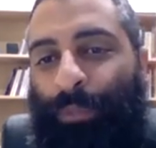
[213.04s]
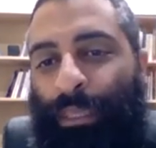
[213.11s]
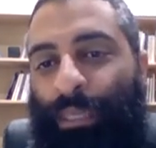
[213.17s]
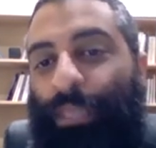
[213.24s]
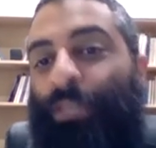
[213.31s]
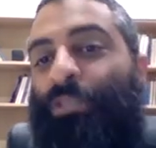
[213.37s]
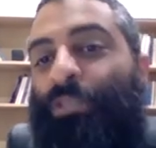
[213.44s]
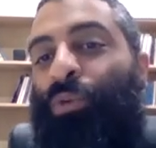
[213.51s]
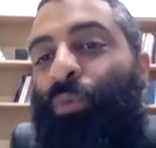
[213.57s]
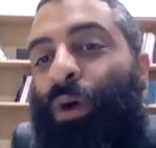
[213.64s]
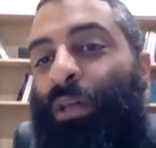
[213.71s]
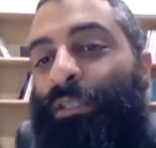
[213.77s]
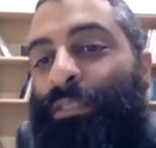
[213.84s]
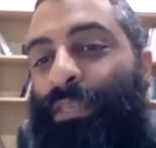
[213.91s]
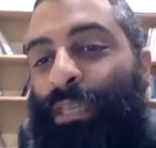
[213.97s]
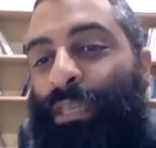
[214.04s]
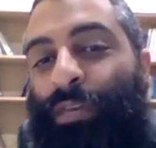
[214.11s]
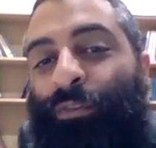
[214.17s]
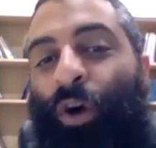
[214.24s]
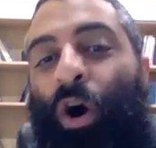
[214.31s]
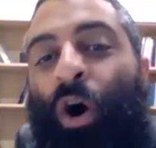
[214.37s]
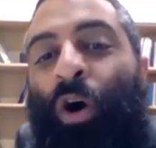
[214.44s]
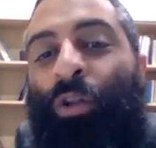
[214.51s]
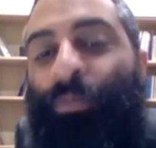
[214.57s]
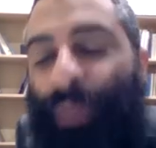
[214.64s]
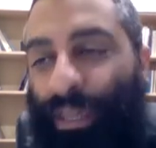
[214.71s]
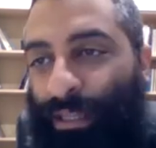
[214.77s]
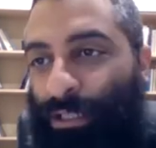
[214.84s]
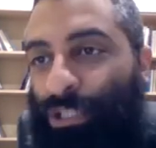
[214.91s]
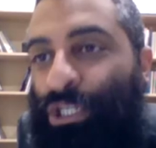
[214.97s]
he is the one to give all
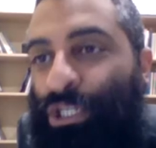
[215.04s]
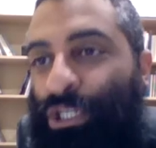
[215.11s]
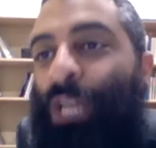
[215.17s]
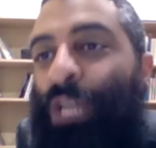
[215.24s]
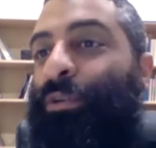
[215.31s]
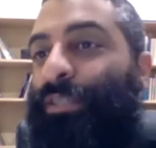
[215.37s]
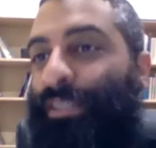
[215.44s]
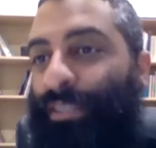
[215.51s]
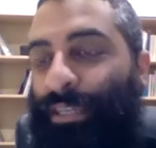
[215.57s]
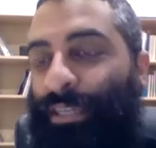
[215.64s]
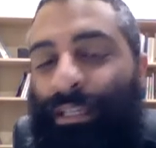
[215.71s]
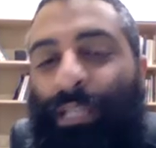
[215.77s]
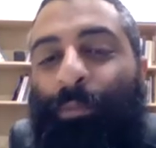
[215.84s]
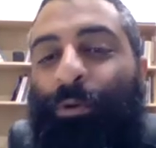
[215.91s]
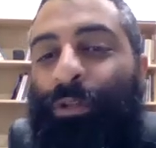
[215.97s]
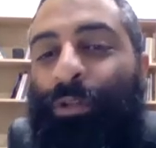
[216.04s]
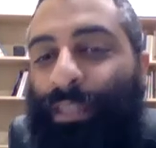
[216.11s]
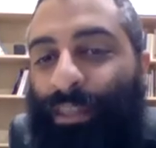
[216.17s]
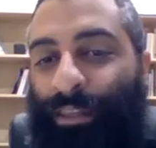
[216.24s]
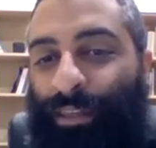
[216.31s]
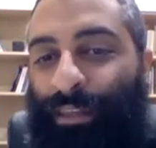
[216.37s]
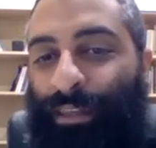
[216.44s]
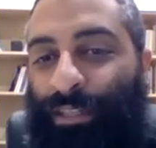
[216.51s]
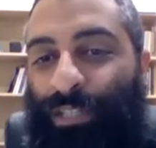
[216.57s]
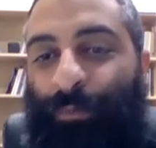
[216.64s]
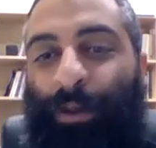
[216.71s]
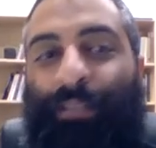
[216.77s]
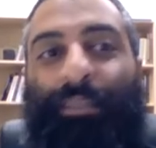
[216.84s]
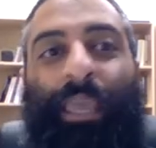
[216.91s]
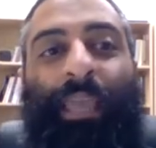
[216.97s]
men generously liberally
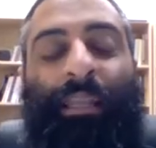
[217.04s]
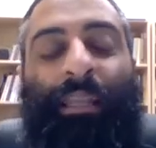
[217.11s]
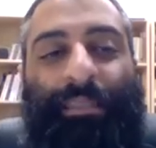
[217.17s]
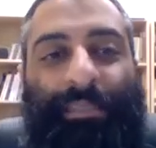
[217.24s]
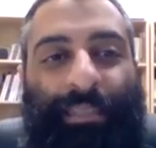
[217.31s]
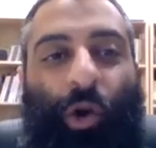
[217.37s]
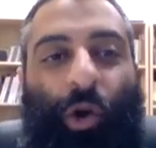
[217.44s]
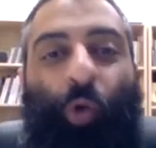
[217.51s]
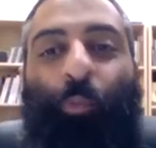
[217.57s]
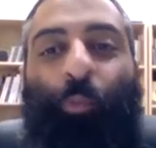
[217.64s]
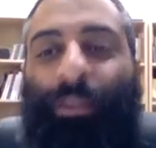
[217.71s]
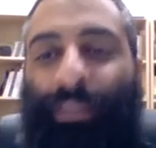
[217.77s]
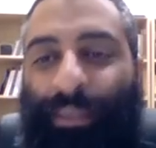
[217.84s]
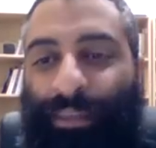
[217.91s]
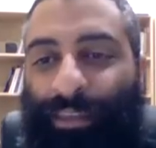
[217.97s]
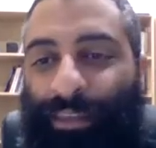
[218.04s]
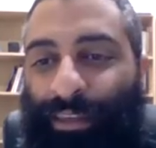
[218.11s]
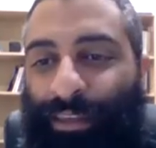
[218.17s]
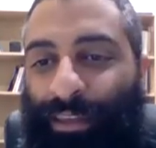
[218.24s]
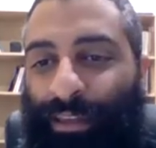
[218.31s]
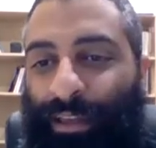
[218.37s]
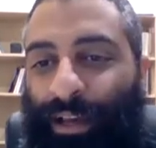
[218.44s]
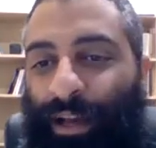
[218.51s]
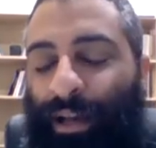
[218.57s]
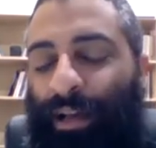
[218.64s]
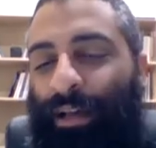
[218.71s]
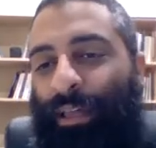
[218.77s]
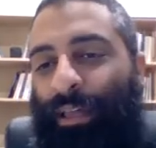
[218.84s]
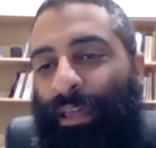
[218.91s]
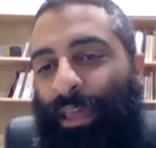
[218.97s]
spontaneously openly
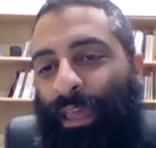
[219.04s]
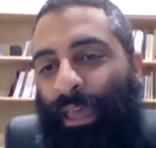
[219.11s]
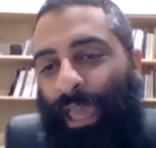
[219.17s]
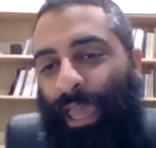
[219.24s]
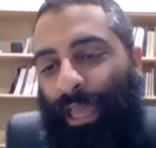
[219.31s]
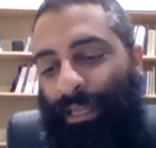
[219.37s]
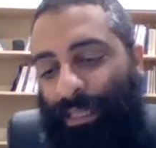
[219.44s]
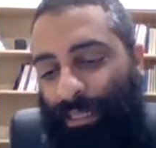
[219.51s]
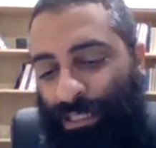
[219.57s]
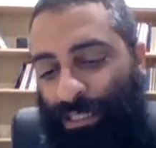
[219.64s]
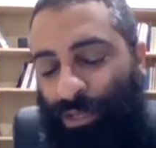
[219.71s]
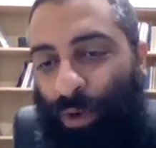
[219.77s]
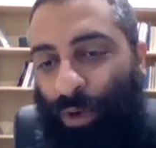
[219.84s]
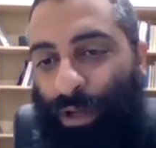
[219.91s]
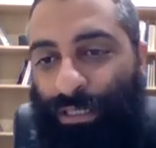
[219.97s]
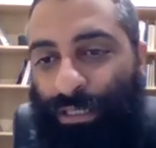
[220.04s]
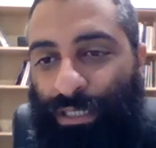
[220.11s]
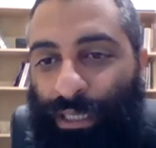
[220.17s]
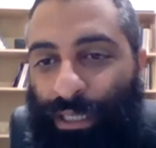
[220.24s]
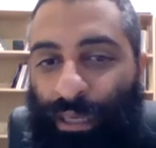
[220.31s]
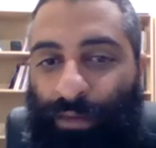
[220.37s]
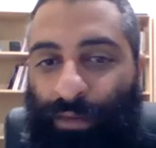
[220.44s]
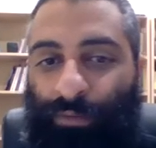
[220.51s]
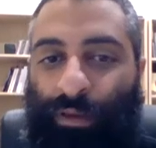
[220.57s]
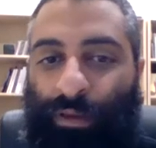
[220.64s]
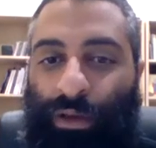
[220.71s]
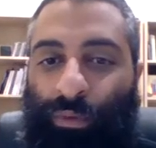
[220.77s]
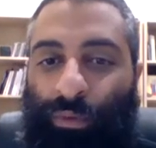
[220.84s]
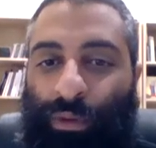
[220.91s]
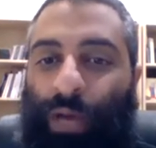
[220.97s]
uh, and he is the one to give
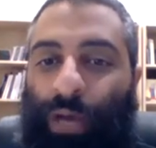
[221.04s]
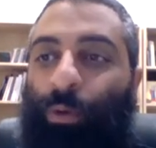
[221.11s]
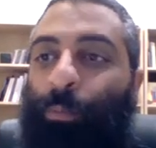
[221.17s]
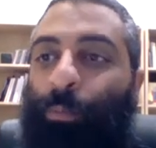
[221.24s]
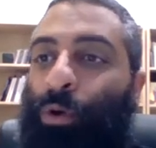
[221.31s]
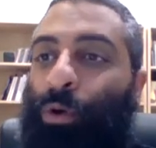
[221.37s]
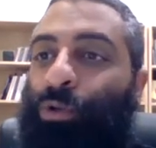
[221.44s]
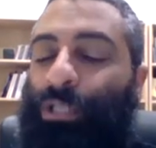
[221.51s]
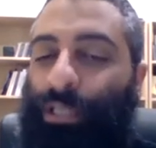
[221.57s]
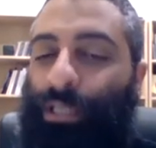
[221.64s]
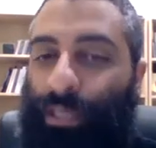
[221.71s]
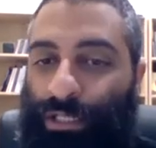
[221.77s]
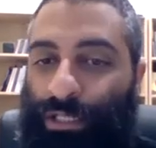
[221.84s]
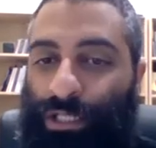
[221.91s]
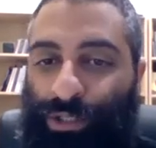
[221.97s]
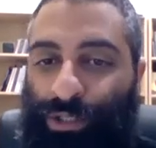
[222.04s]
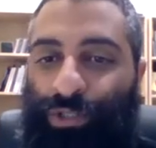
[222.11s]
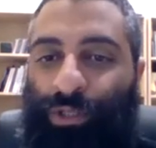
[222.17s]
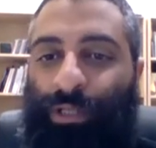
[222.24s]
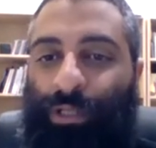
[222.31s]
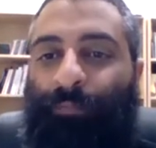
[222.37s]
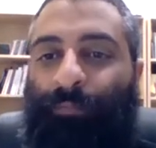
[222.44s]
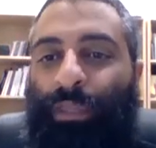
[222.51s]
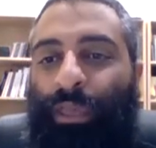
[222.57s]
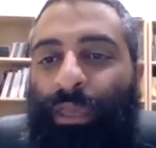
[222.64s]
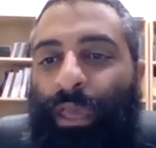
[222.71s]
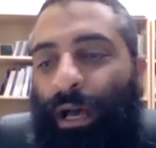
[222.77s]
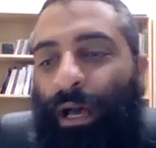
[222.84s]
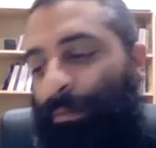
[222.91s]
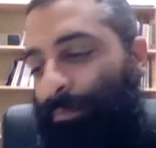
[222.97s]
without reproaching his children
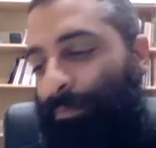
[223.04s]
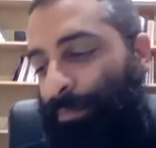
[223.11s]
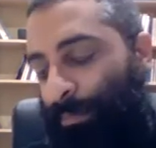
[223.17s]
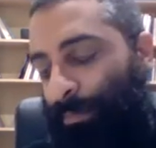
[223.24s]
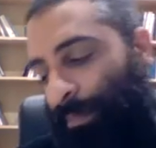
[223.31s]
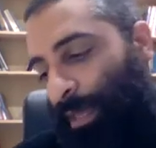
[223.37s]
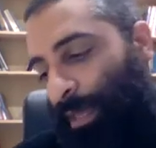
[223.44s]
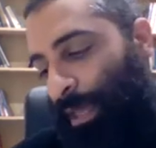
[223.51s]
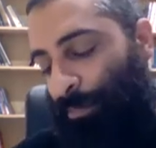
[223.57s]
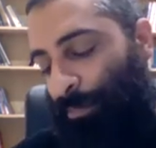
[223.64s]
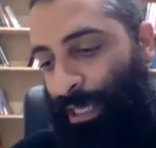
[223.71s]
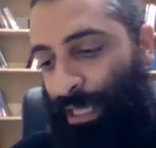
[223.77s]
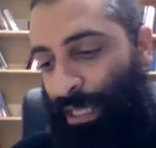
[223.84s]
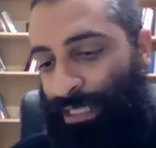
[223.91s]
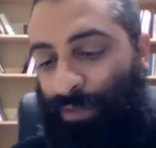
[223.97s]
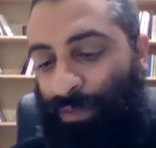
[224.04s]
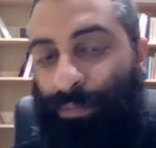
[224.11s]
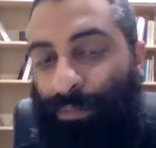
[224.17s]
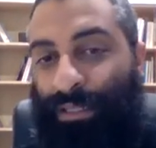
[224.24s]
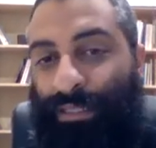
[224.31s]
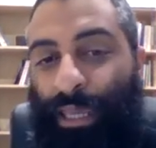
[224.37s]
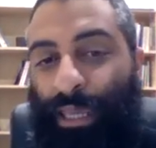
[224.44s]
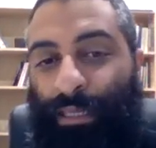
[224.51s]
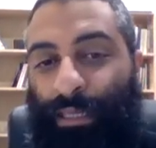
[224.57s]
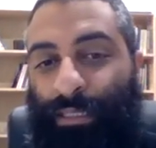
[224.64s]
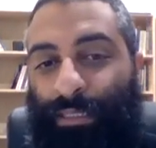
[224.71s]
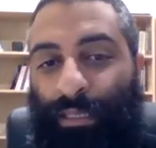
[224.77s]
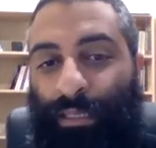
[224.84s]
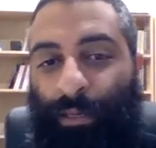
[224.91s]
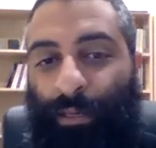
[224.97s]
um, because of their
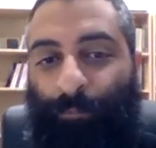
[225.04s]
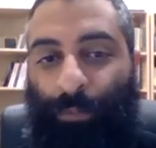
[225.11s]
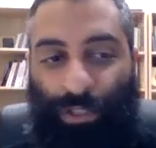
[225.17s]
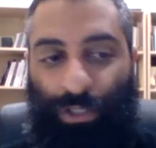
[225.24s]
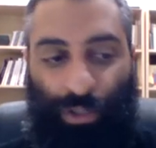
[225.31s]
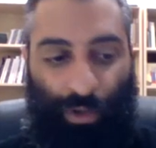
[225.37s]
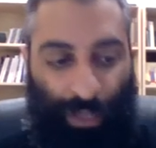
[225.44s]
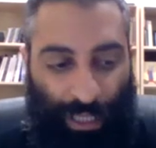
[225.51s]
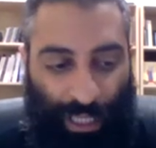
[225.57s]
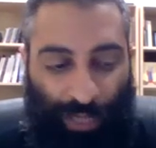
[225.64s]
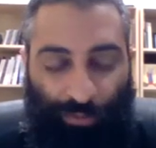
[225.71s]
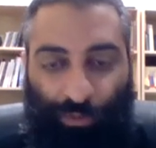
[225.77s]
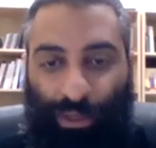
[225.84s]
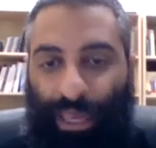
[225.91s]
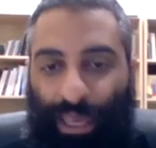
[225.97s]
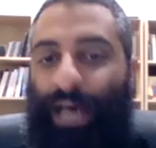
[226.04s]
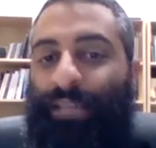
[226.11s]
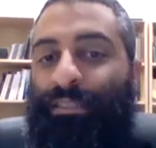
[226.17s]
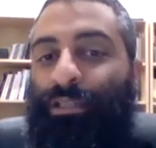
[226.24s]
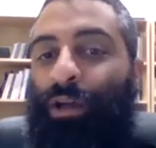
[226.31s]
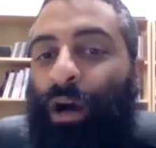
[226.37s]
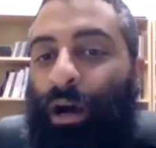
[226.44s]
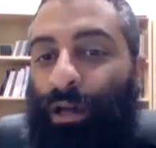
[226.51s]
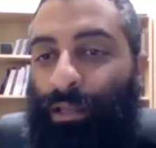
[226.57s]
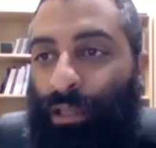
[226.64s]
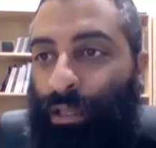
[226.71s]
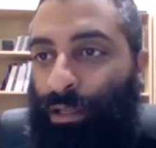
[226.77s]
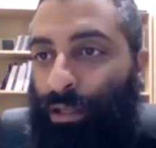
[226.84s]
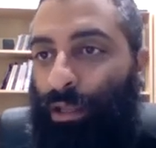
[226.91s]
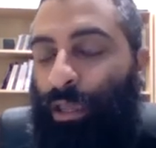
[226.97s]
mistakes so if we ask God,
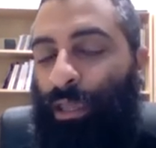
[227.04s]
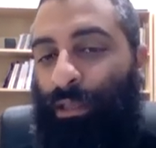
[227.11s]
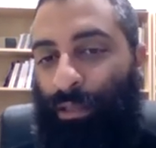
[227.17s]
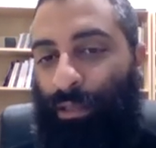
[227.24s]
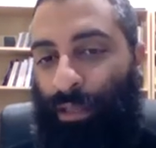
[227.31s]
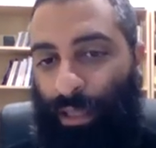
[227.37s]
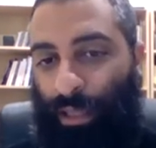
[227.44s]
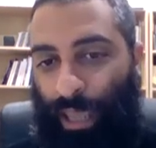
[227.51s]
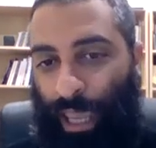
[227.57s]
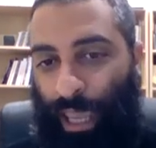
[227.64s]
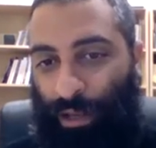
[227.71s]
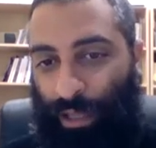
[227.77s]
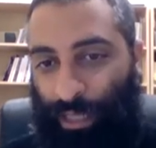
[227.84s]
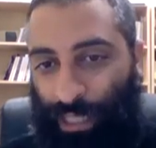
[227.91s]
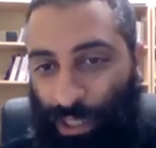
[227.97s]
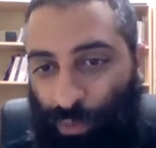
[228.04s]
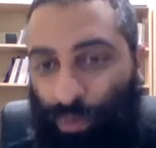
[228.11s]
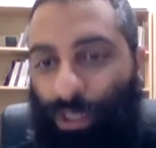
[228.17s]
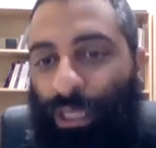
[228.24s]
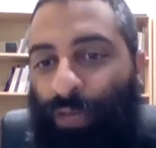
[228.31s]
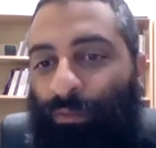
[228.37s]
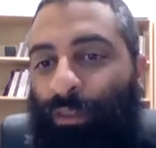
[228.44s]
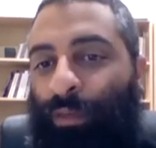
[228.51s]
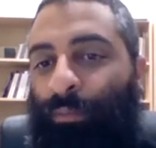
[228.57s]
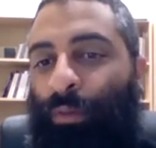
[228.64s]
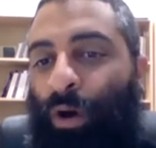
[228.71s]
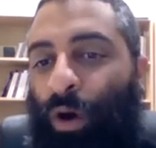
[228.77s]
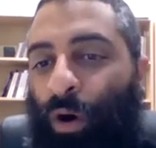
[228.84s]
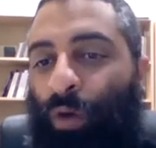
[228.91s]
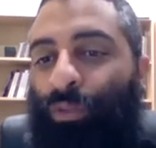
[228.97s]
and, and, and He will give them
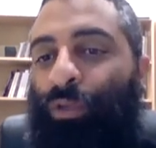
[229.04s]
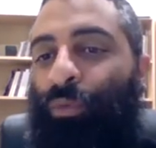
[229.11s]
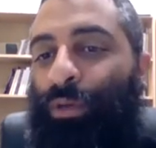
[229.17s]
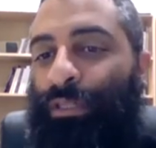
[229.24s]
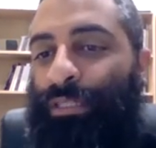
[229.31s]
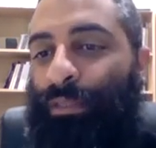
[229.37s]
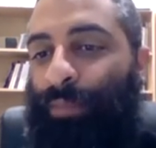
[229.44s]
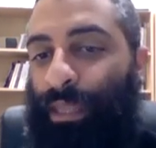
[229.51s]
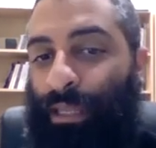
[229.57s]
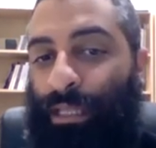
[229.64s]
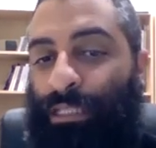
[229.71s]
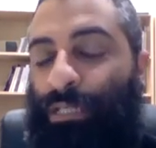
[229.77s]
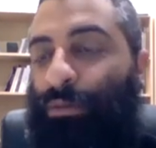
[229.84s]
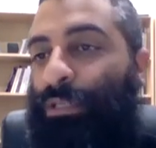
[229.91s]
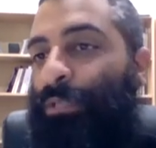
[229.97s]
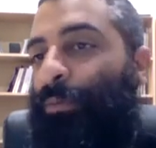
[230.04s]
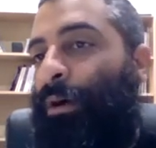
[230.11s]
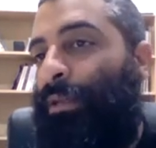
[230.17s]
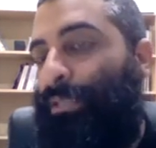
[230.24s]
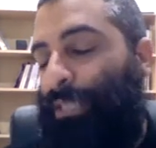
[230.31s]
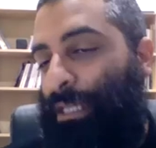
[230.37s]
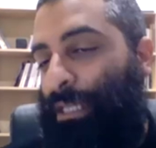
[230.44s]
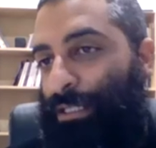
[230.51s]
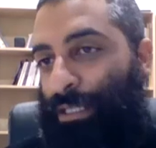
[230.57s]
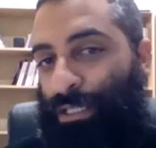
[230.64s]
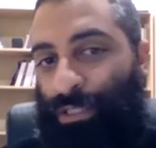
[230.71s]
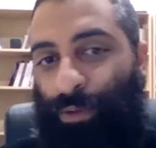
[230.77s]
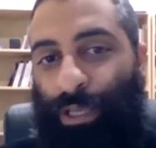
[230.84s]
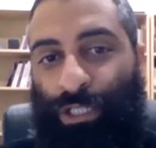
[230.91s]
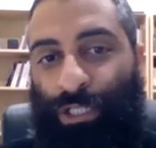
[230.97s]
all the wisdom they need to respond to each
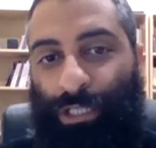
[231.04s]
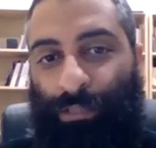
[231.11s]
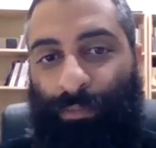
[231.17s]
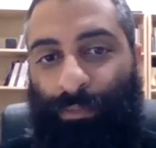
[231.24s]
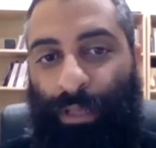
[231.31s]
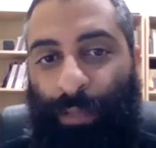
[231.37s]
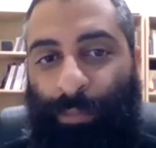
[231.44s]
situation.